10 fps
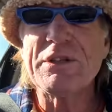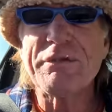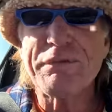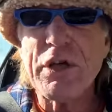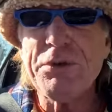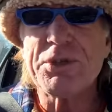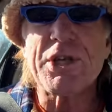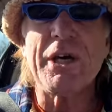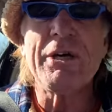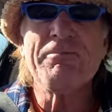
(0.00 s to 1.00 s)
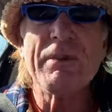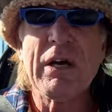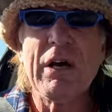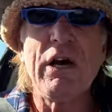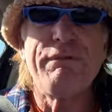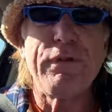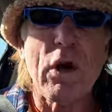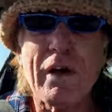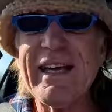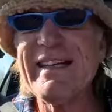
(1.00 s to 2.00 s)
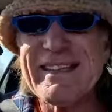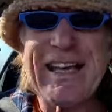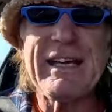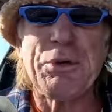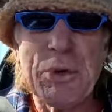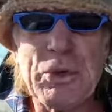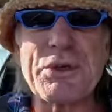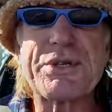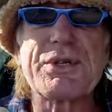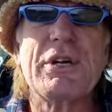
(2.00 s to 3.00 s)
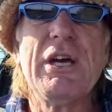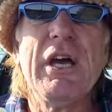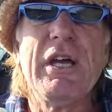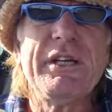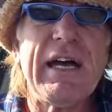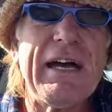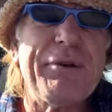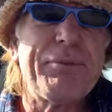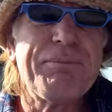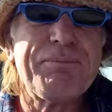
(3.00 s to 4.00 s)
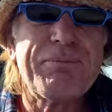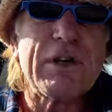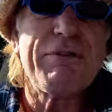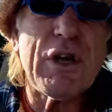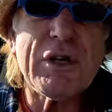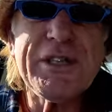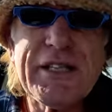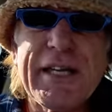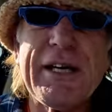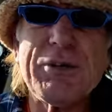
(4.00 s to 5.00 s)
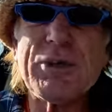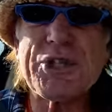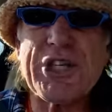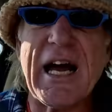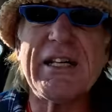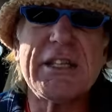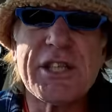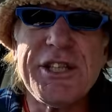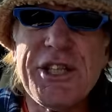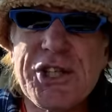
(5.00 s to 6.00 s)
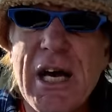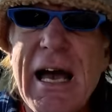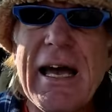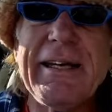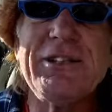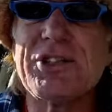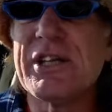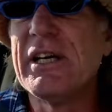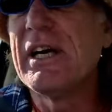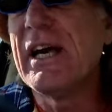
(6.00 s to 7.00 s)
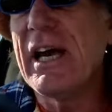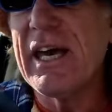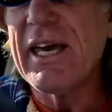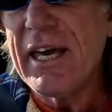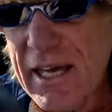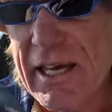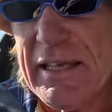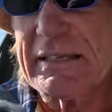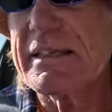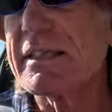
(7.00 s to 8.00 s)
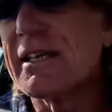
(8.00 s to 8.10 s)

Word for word: the future of vlogging a dead horse. Now, vlogging the Dead Horse channel is going to change. It is.